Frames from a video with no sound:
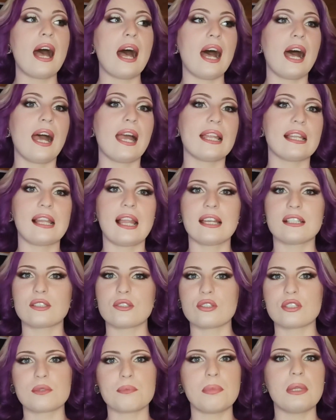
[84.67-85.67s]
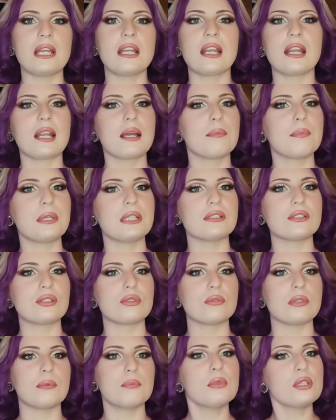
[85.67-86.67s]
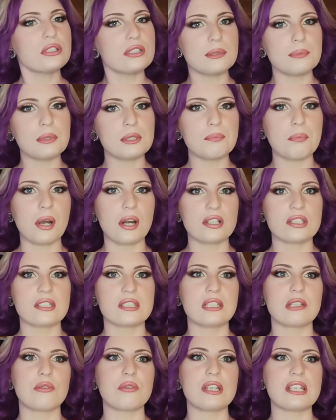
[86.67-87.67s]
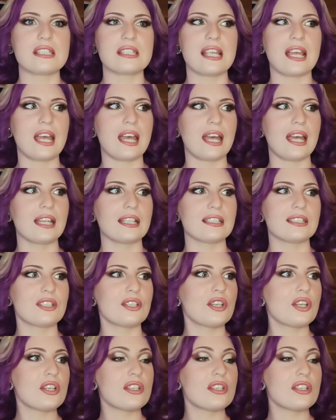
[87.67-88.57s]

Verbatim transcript: I'd like to split it up into a multiple part series and